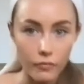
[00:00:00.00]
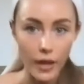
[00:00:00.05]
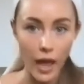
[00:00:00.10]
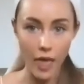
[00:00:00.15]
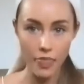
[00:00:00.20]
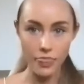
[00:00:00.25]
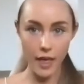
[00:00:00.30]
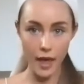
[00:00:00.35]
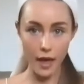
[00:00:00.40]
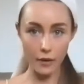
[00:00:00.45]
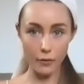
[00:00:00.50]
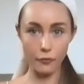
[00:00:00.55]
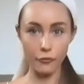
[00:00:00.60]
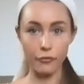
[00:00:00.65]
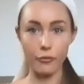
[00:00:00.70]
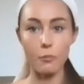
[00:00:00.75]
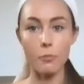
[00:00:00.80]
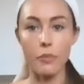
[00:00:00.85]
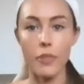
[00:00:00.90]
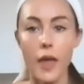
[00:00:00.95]
And then
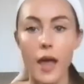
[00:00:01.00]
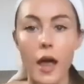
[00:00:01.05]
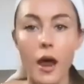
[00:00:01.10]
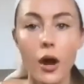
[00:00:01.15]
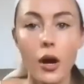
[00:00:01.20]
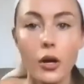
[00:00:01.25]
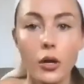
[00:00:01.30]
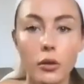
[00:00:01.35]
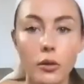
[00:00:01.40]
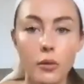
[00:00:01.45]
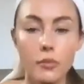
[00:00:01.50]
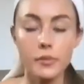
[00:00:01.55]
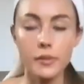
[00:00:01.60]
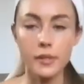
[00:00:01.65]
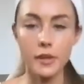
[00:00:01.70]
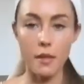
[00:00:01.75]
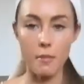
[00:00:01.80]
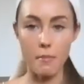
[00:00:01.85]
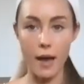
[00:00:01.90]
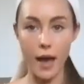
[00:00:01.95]
from there,
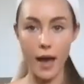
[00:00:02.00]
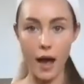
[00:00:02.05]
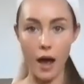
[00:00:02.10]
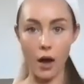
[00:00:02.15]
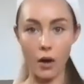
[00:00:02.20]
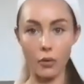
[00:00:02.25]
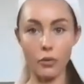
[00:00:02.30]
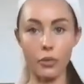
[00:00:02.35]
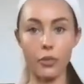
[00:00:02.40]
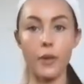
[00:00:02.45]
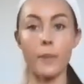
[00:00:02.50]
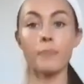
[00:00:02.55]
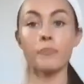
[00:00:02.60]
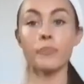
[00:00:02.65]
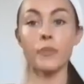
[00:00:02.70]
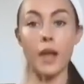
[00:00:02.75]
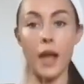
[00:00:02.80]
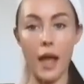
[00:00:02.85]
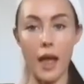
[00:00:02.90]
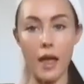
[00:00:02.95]
close the mouth
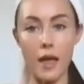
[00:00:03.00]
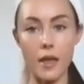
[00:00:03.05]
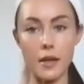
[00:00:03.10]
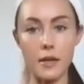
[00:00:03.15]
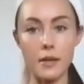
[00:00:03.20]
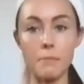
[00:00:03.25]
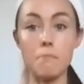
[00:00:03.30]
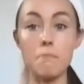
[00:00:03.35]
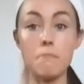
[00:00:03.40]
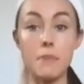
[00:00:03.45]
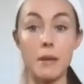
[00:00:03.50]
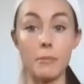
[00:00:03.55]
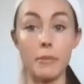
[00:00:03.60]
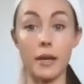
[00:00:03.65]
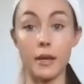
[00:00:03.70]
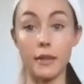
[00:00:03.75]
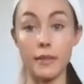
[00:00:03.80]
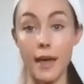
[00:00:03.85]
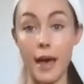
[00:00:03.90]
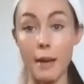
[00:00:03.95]
and
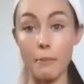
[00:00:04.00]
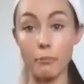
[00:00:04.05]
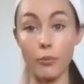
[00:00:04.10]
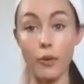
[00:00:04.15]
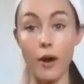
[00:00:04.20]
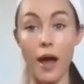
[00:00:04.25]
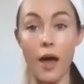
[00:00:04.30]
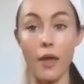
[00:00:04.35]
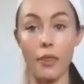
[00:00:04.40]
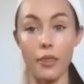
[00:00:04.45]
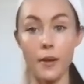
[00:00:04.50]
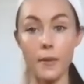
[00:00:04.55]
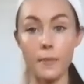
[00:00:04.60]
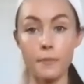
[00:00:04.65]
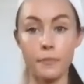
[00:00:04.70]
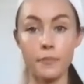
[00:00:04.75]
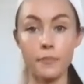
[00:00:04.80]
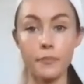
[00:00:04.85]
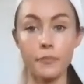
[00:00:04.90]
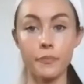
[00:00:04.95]
mimic that breath
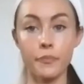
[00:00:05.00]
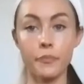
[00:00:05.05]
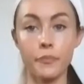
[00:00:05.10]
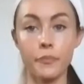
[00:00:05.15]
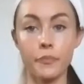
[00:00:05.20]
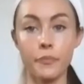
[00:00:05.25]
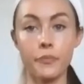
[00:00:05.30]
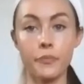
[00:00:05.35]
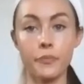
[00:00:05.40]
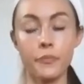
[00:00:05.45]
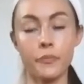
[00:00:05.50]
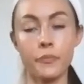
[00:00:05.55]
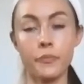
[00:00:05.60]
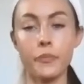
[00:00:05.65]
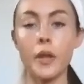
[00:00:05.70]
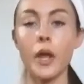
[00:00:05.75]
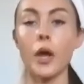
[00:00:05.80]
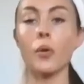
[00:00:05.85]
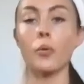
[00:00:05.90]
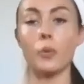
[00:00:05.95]

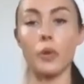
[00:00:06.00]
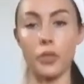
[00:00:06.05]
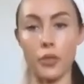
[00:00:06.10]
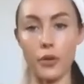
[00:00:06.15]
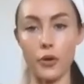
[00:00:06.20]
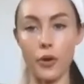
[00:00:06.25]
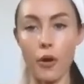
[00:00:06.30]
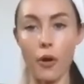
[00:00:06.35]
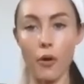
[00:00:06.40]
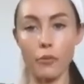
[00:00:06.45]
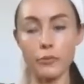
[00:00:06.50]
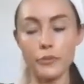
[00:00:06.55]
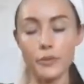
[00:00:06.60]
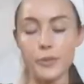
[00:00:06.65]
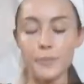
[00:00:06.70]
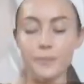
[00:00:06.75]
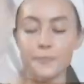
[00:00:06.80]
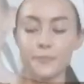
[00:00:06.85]
with the nose.